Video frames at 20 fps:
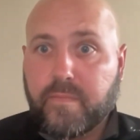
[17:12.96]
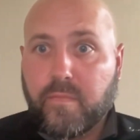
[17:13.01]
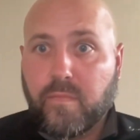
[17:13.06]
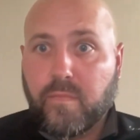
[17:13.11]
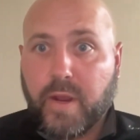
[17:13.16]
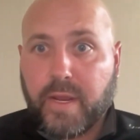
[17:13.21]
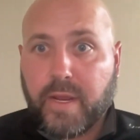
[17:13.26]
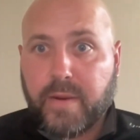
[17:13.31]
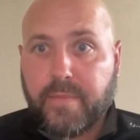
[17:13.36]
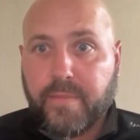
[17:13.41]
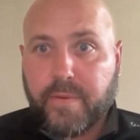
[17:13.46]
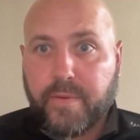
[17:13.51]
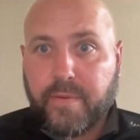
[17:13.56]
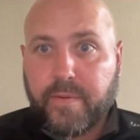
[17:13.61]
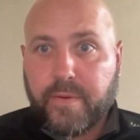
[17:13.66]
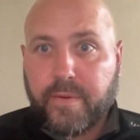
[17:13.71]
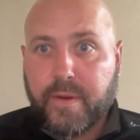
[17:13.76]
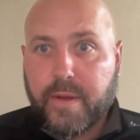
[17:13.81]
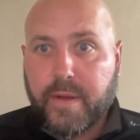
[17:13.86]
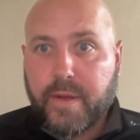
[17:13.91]
waking up
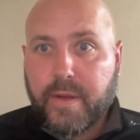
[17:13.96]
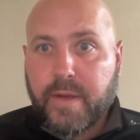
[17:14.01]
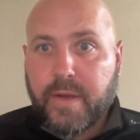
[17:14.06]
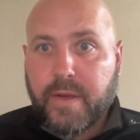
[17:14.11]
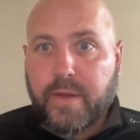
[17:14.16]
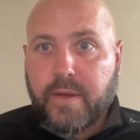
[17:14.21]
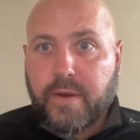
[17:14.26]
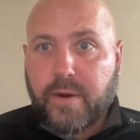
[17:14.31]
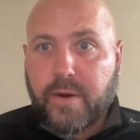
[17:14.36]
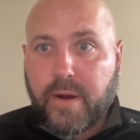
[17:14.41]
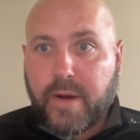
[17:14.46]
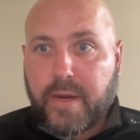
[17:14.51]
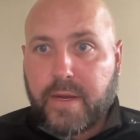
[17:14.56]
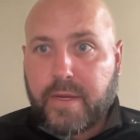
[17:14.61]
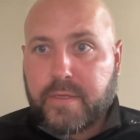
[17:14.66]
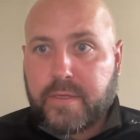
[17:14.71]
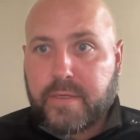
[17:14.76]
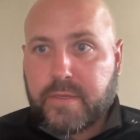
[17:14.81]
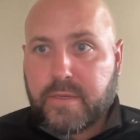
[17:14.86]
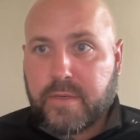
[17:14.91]
your
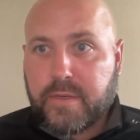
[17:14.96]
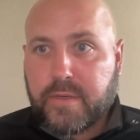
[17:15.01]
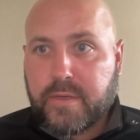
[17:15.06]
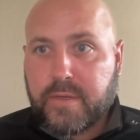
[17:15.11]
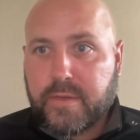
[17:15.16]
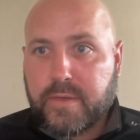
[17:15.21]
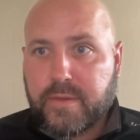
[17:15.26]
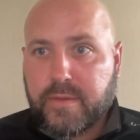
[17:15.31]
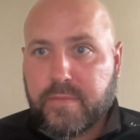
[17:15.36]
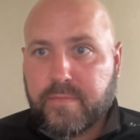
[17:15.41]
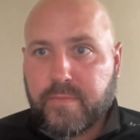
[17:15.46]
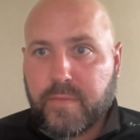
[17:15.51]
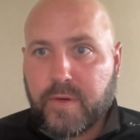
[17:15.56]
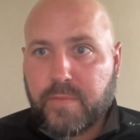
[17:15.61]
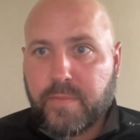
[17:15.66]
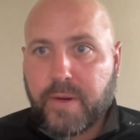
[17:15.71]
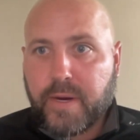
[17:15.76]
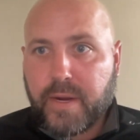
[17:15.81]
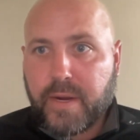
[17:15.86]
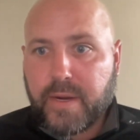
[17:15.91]
eyes,
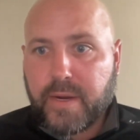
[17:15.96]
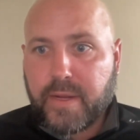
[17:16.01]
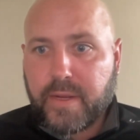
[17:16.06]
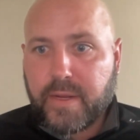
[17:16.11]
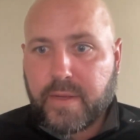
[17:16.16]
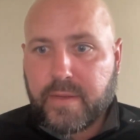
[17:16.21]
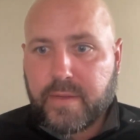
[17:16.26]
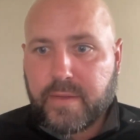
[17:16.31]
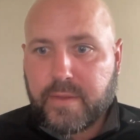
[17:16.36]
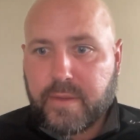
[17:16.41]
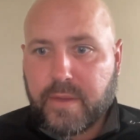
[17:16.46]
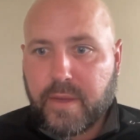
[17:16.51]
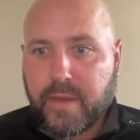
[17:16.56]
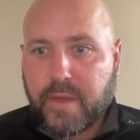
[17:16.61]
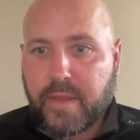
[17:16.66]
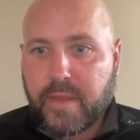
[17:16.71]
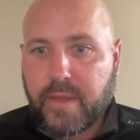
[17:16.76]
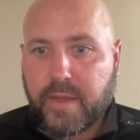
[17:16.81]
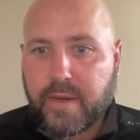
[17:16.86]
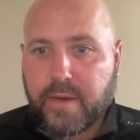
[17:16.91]
your body,
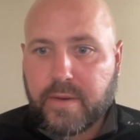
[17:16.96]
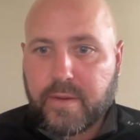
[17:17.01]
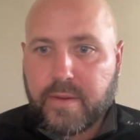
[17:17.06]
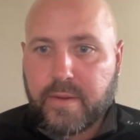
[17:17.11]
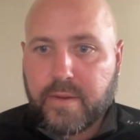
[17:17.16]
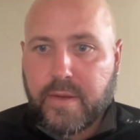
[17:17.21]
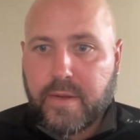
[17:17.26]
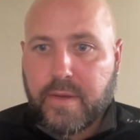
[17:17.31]
and then